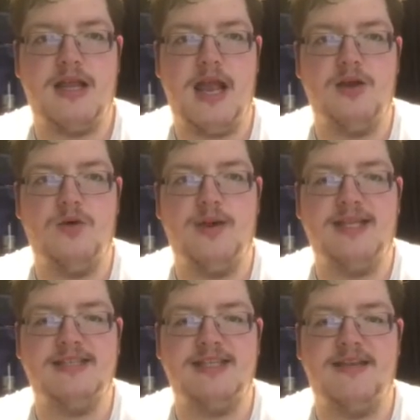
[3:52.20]
Cannot
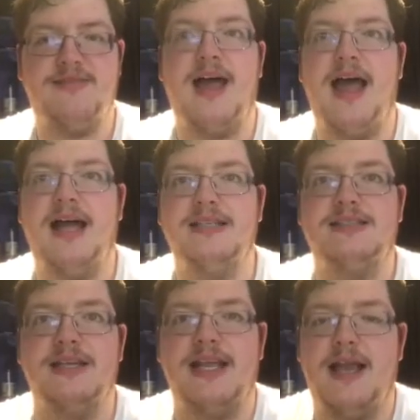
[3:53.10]
wait to see if that
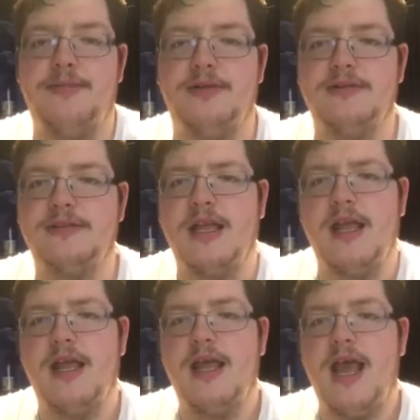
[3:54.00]
actually happens.
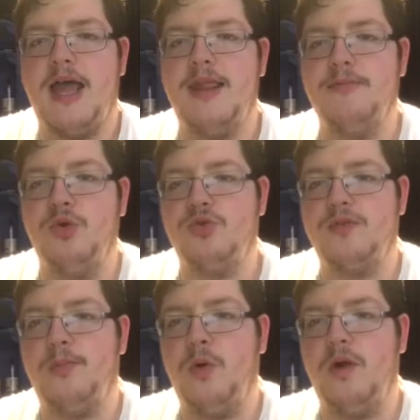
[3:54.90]
And then Moose
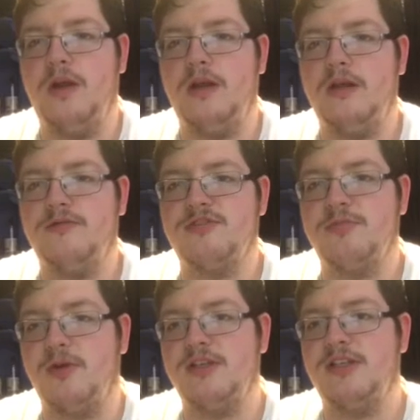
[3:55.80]

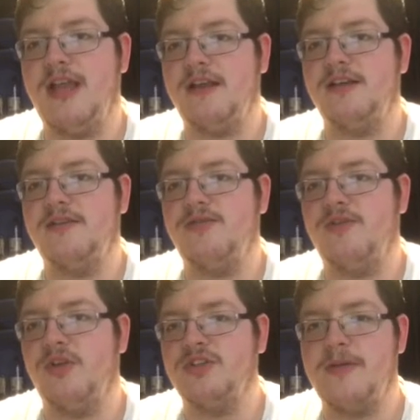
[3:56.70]
responded to negative
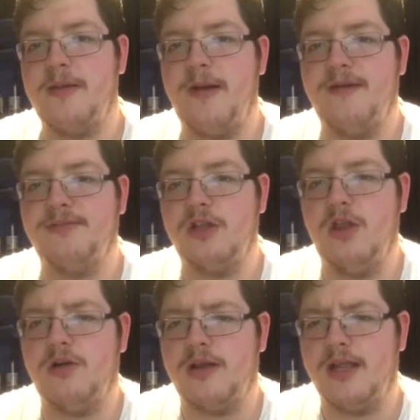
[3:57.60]
reviews about Bound for
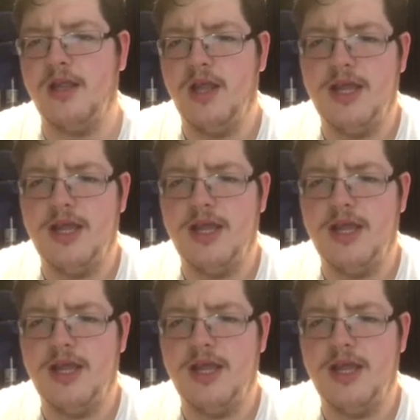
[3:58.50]
Glory.